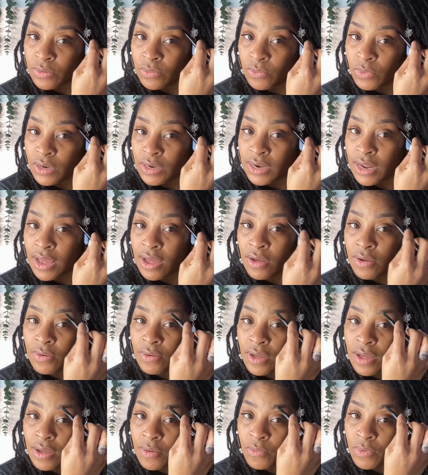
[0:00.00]
run
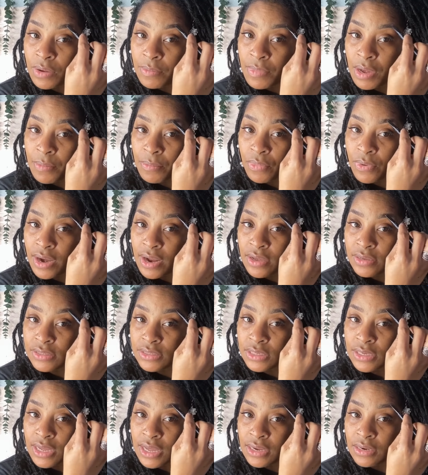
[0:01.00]
out, I want my brows
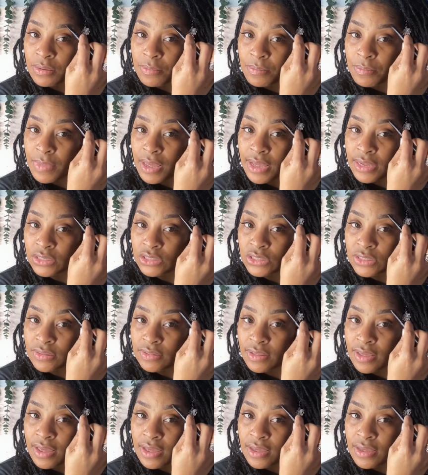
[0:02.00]
to kind of match
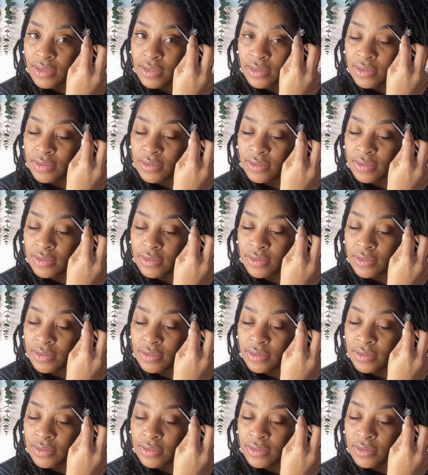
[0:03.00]
that.